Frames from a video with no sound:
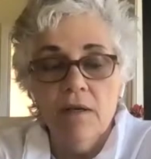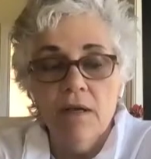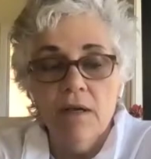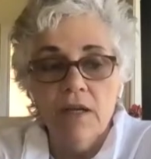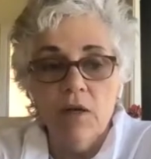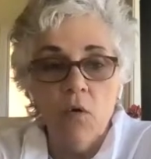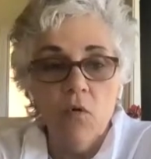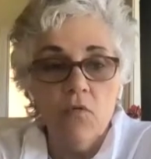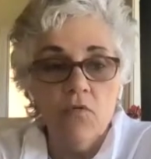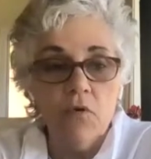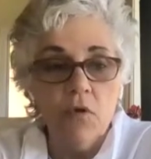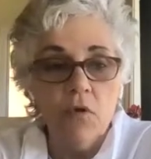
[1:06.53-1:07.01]

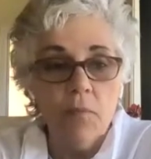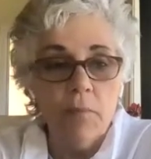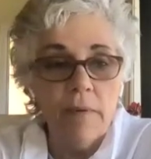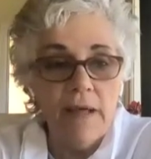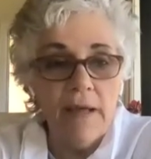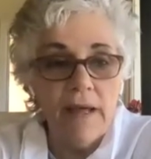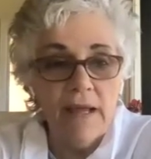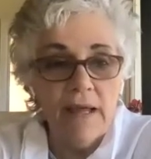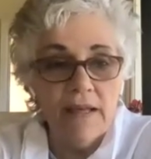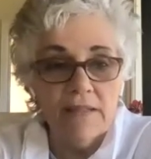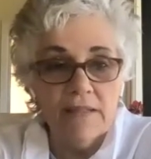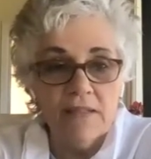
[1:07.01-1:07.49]
And over the
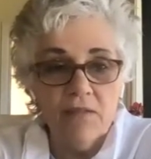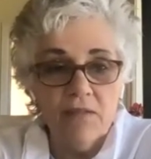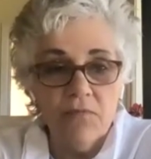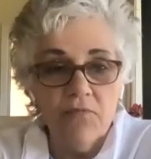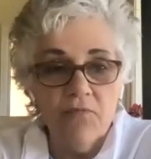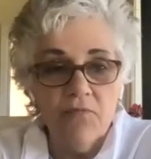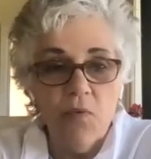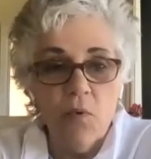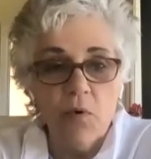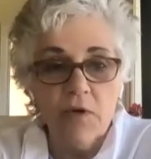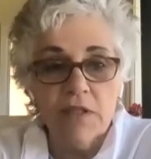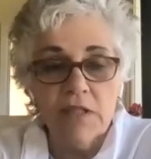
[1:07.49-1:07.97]
past
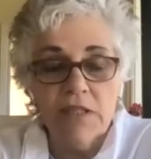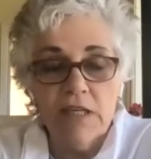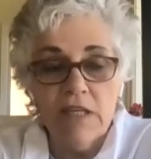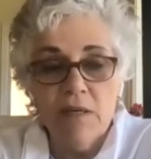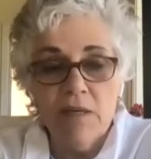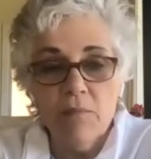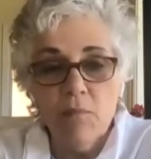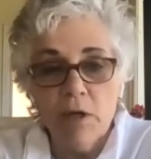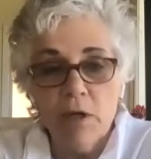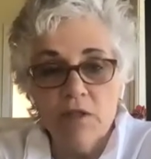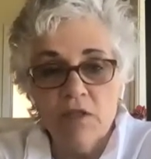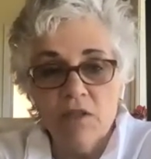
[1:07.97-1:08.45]

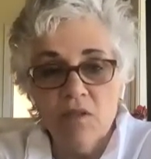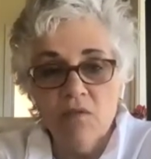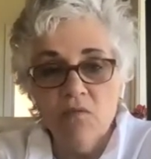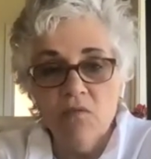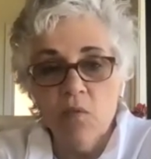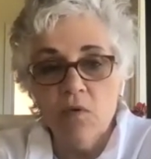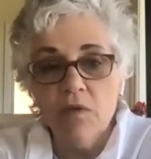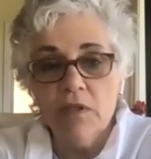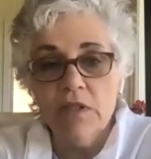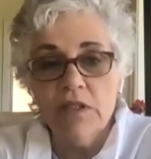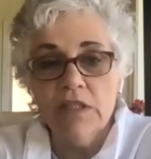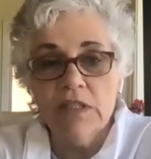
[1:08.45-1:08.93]
14 months of
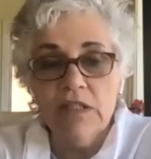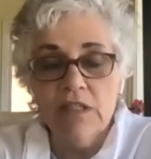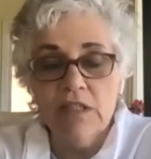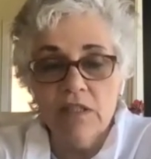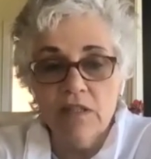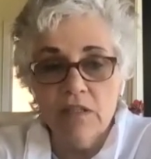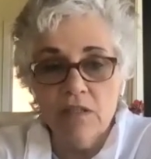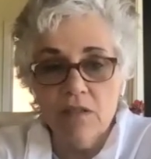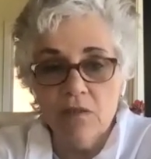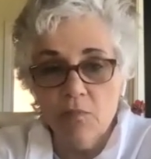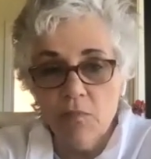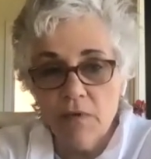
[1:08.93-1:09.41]

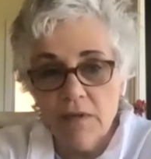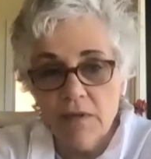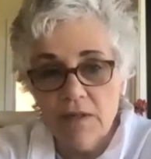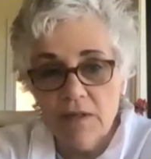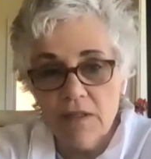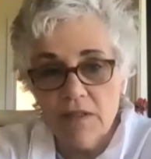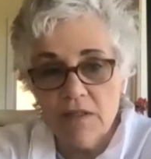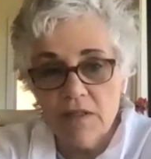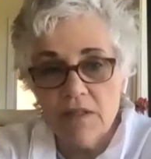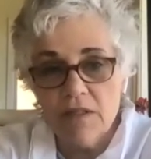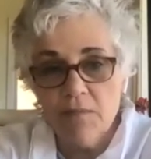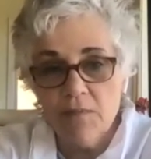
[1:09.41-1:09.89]
ordeal with
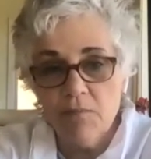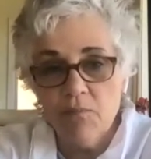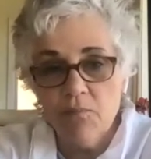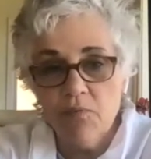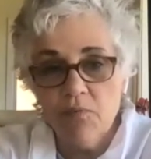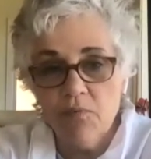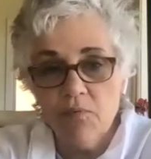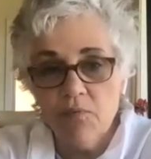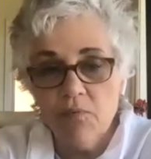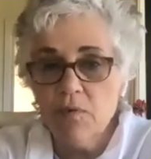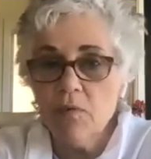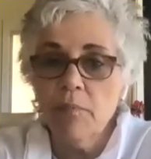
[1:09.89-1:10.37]
this
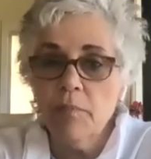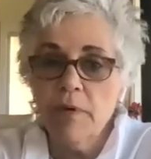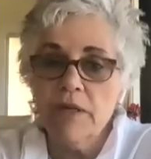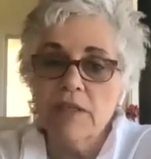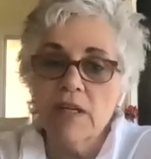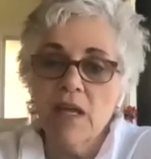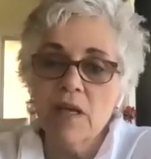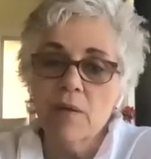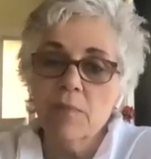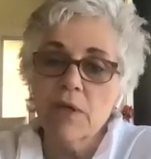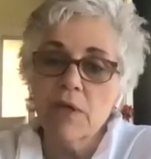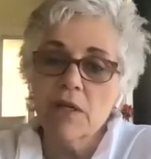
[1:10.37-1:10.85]
brutal
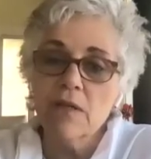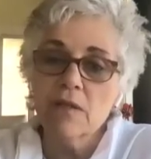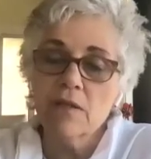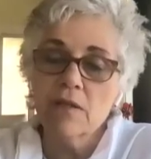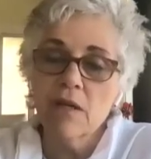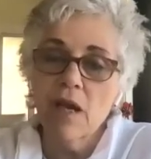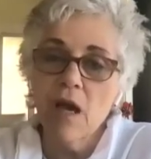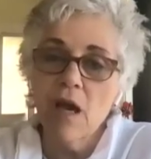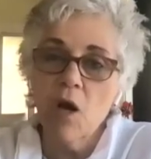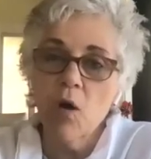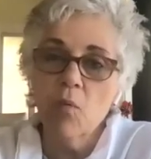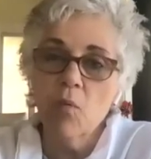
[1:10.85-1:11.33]
pandemic,
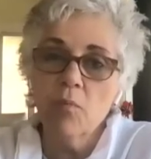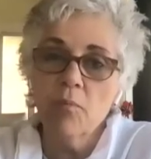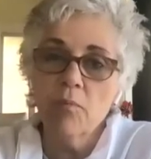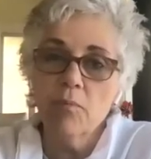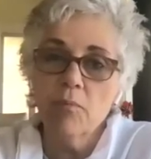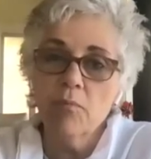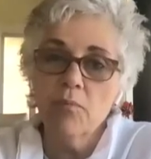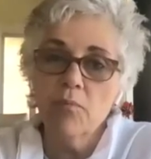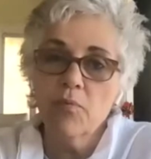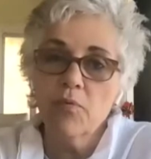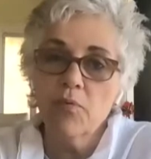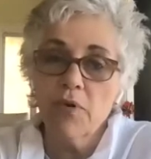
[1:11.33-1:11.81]
how
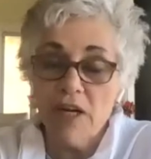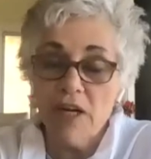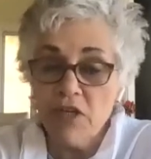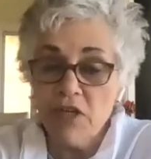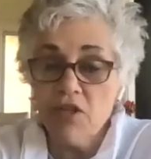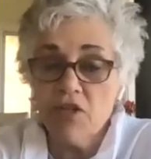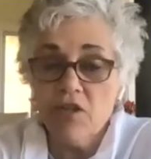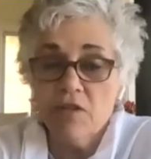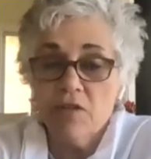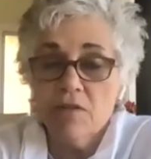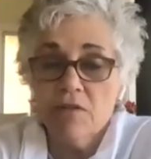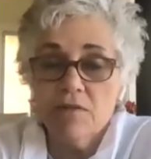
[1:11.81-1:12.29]

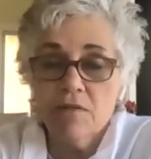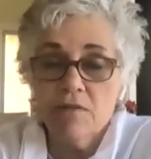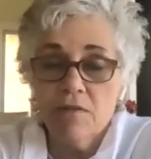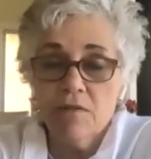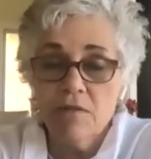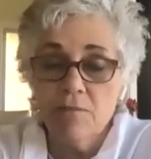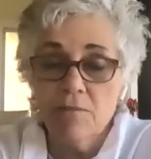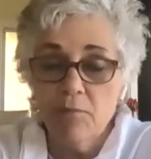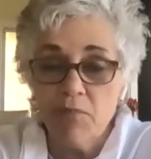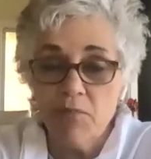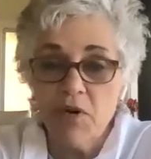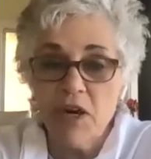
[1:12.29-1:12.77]

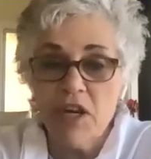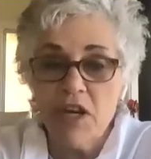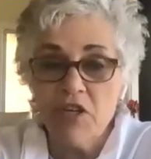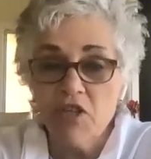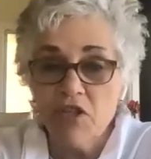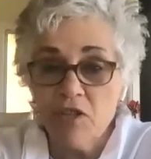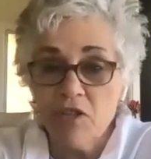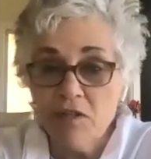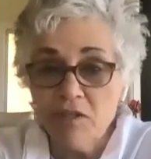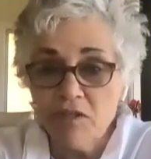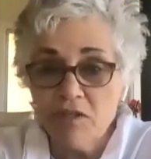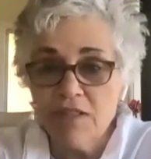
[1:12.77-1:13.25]

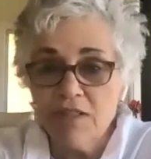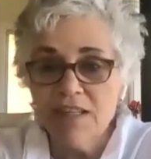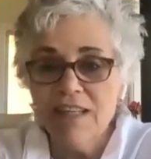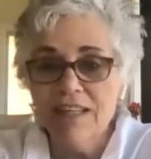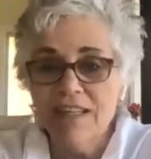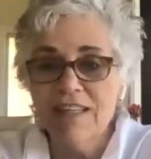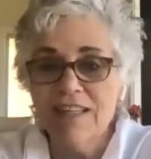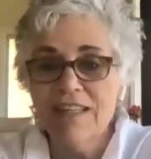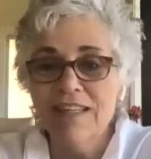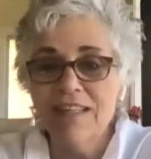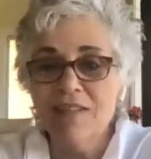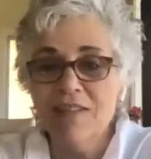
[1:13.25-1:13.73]
precious
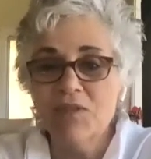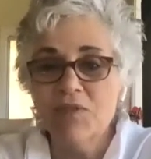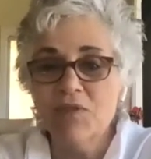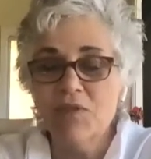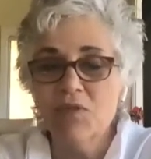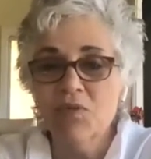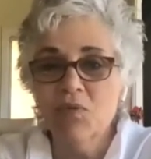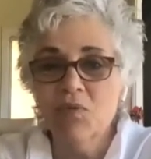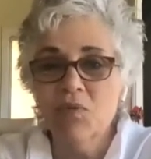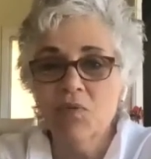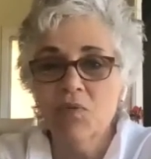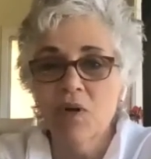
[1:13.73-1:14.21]
it is
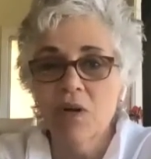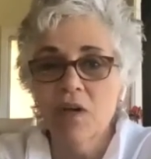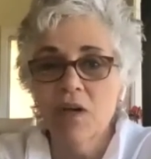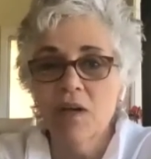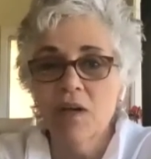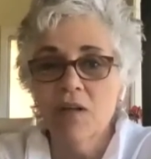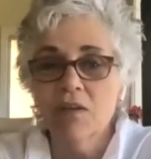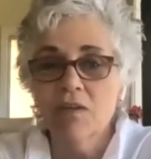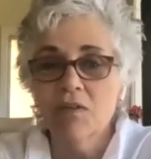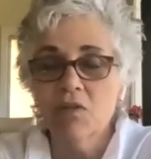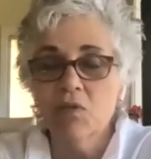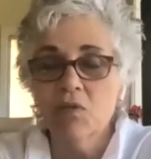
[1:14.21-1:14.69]
to
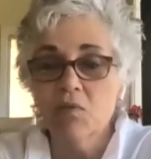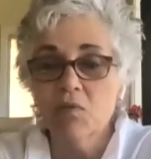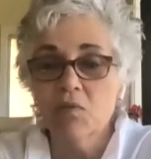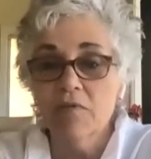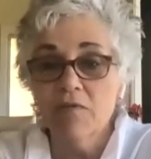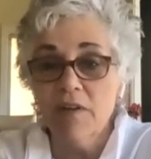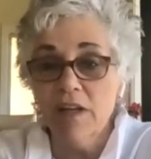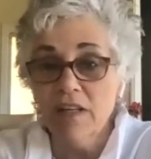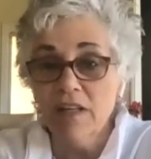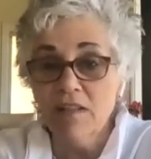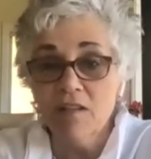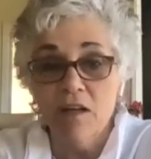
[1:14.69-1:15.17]

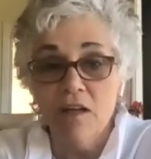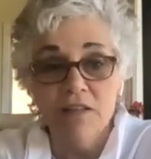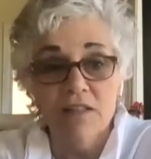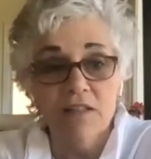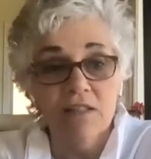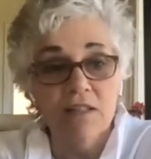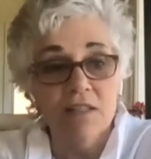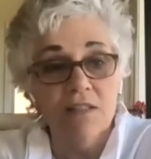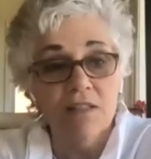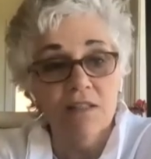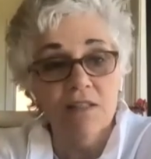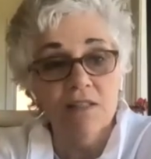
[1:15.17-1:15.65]
reflect on
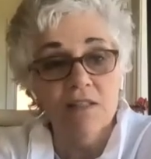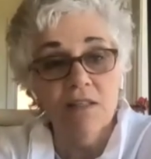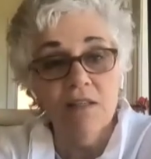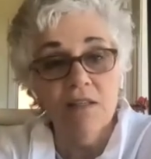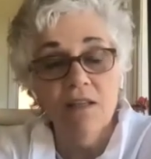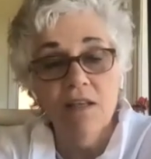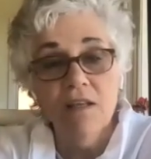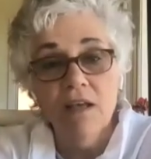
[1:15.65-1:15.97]
this.